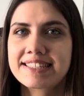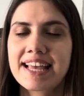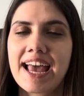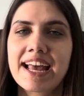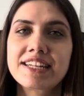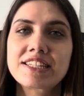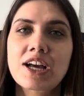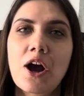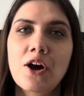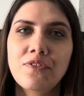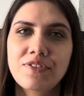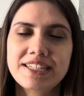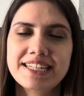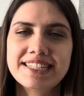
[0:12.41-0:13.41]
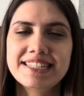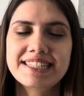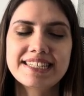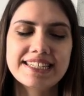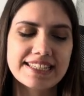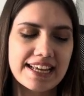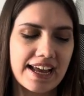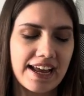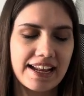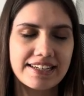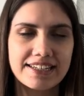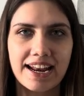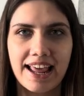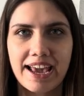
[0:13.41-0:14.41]
and confidence is
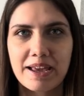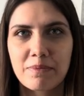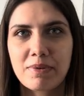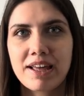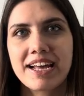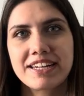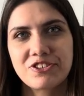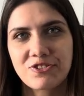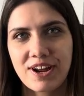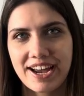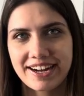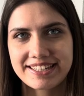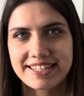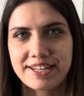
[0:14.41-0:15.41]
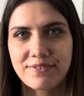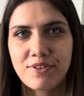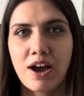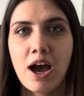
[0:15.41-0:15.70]
undeniably attractive,